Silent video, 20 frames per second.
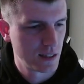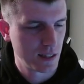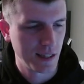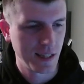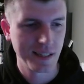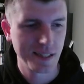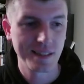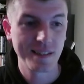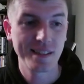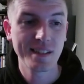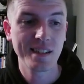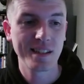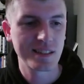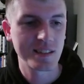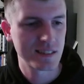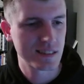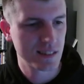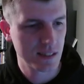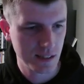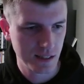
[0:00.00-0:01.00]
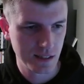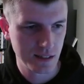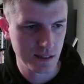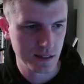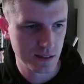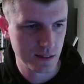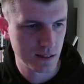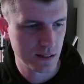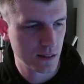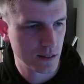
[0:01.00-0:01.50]
And this
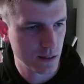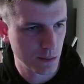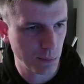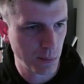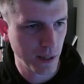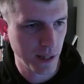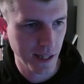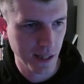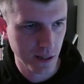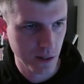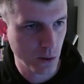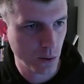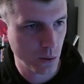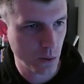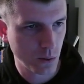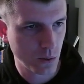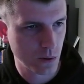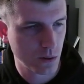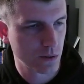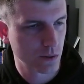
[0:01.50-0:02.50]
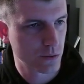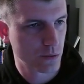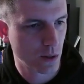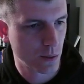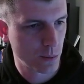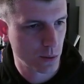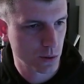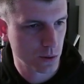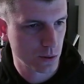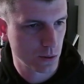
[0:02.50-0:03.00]
is the black hole of
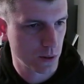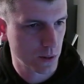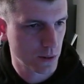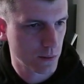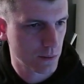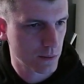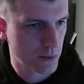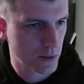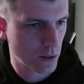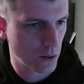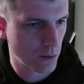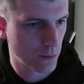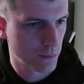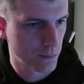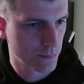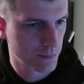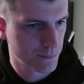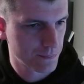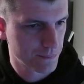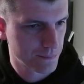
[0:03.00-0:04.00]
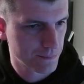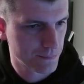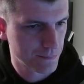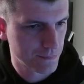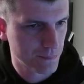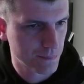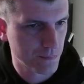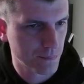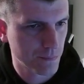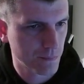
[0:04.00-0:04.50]
troubleshooting. So
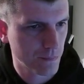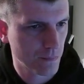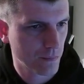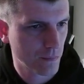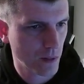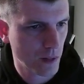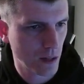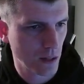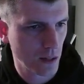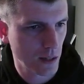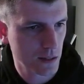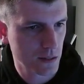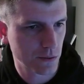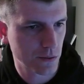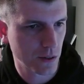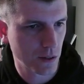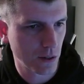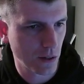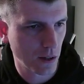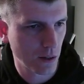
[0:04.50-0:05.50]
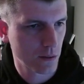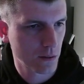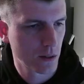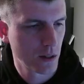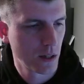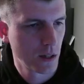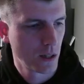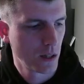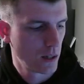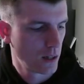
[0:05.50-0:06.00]
let's figure out.
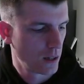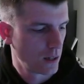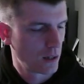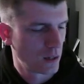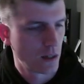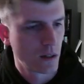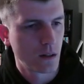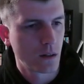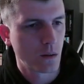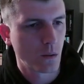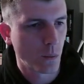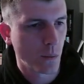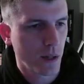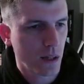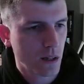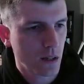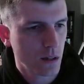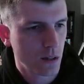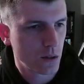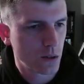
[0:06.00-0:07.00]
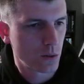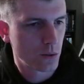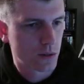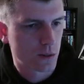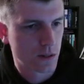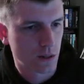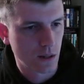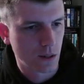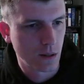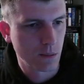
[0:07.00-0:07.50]
We could do
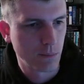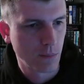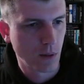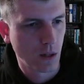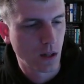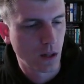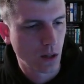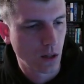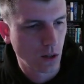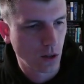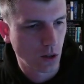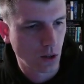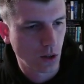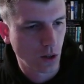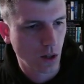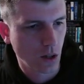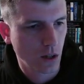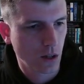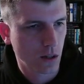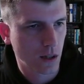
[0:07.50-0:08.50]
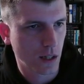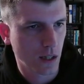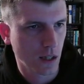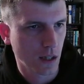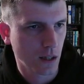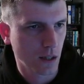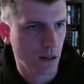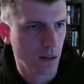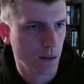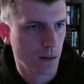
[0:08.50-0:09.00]
some
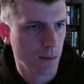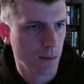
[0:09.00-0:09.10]
logging.